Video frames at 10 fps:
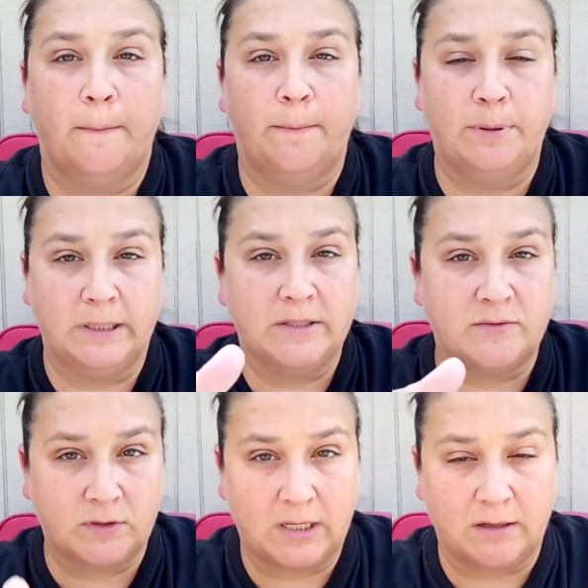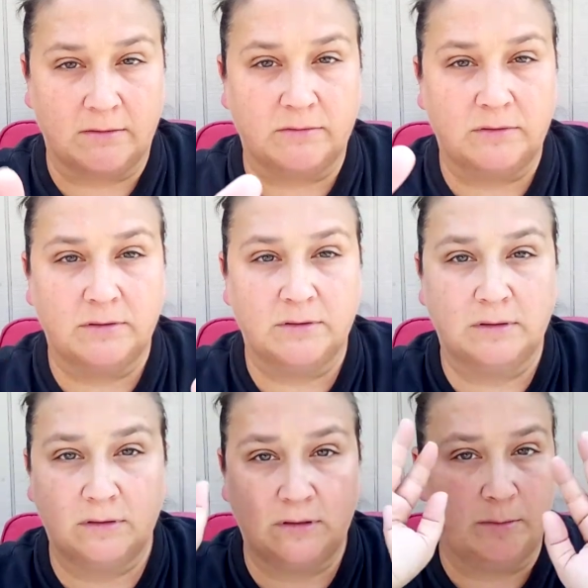please forgive
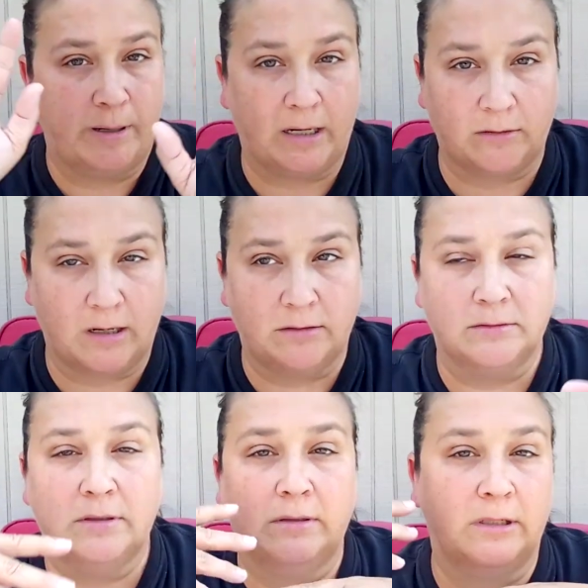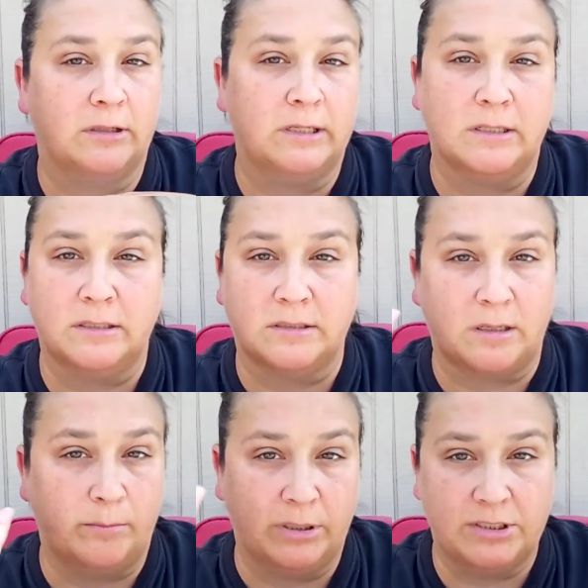the background. There is a
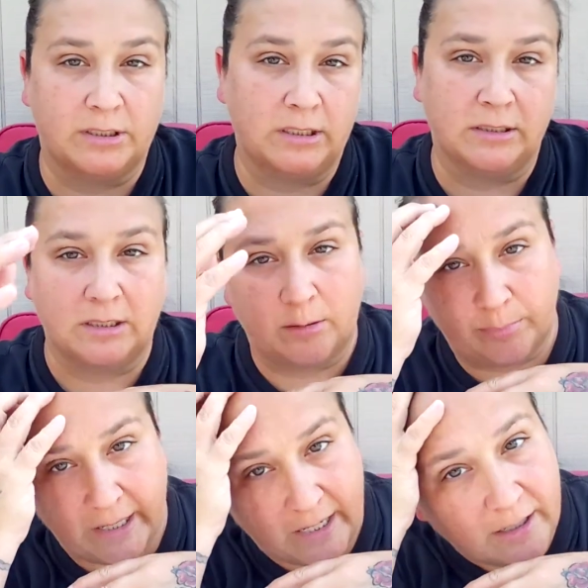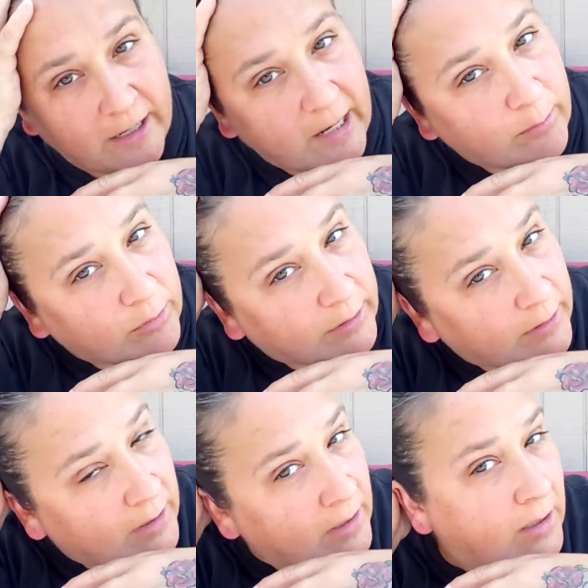bunch of kids out playing in the neighborhood,
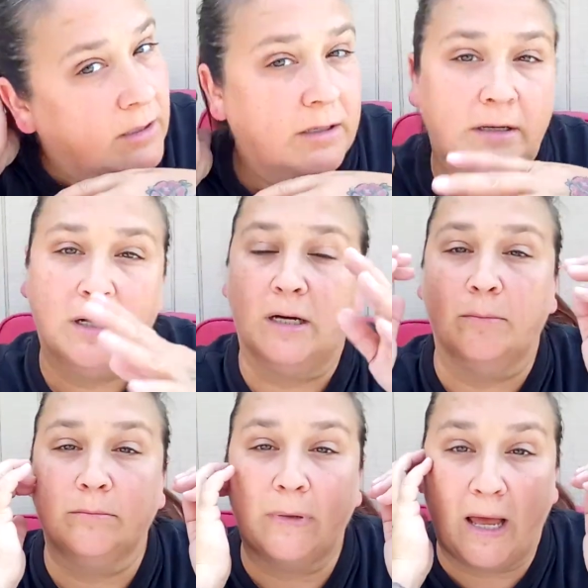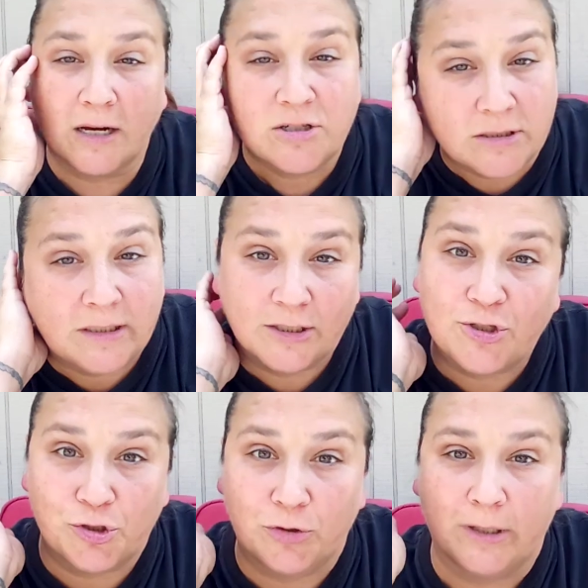actually
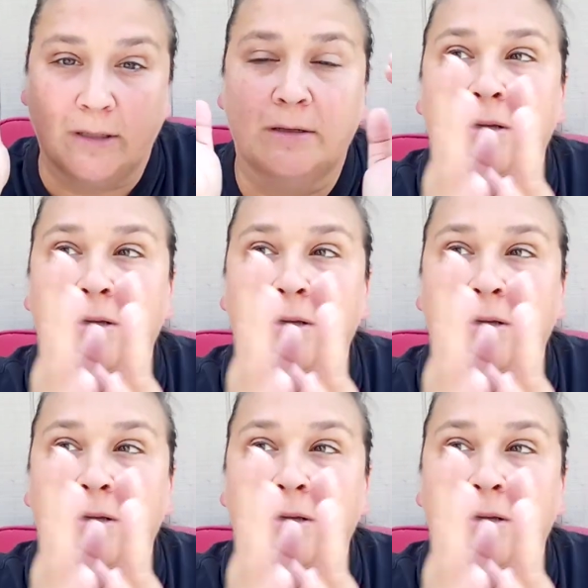enjoying.